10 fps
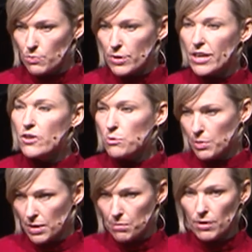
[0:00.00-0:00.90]
with other
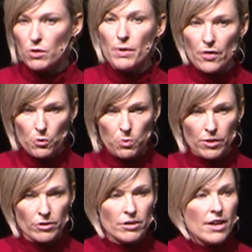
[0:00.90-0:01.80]
people around the
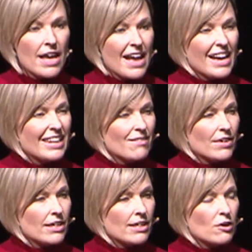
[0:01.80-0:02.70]
world and
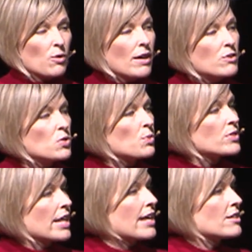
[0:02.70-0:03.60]
even crowdsource
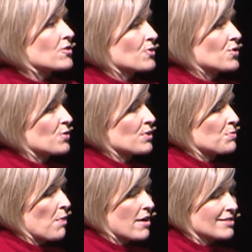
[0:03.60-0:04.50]
answers to
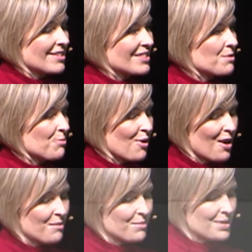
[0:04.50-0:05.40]
responses and
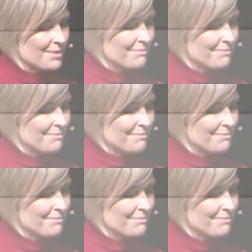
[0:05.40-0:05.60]
prompts.